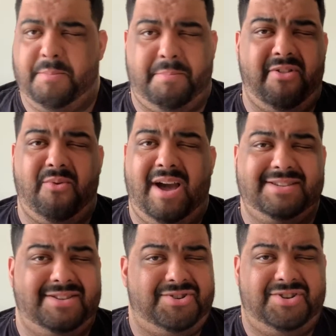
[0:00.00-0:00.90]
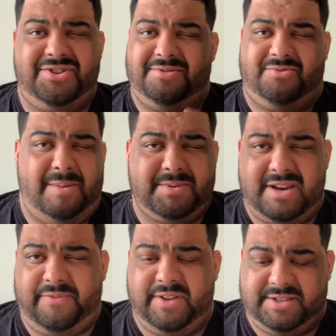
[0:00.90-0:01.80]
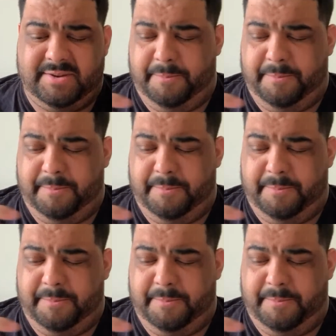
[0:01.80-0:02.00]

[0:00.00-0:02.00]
But otherwise, this shit just drops on Netflix.